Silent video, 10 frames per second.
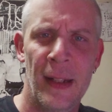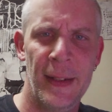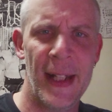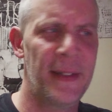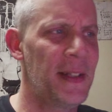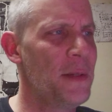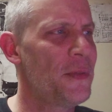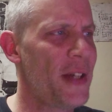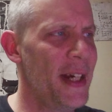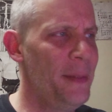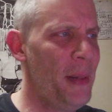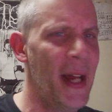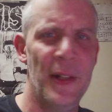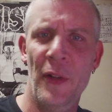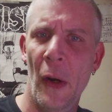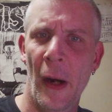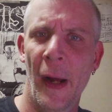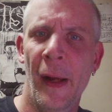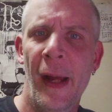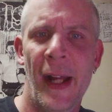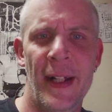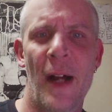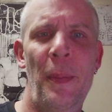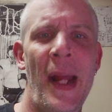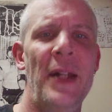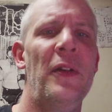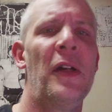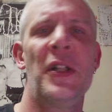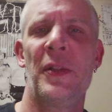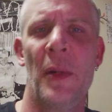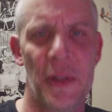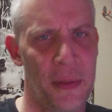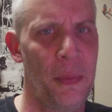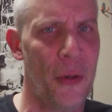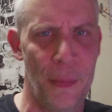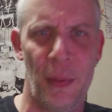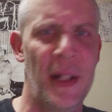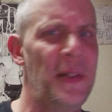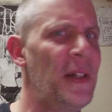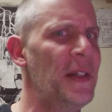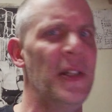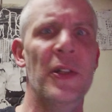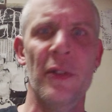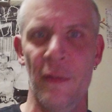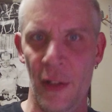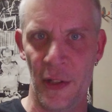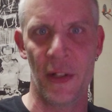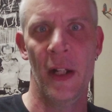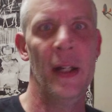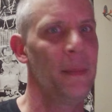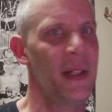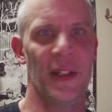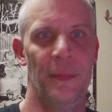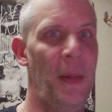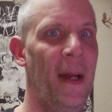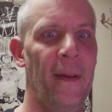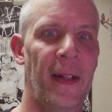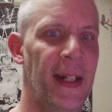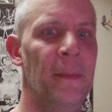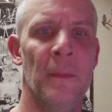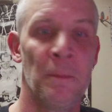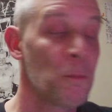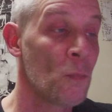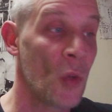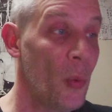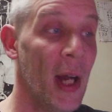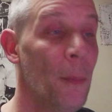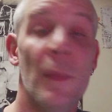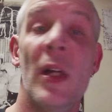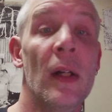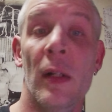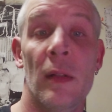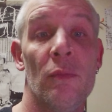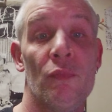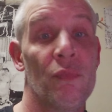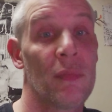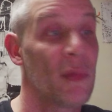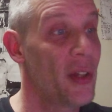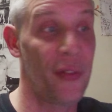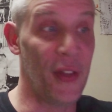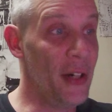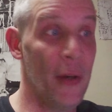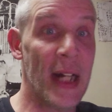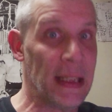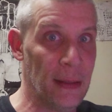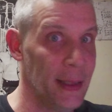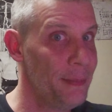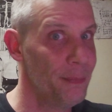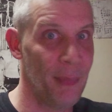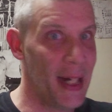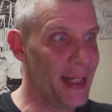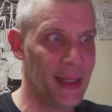And that seems like Pandora. And now Pandora is the most important place on the universe because apparently, well, theoretically, by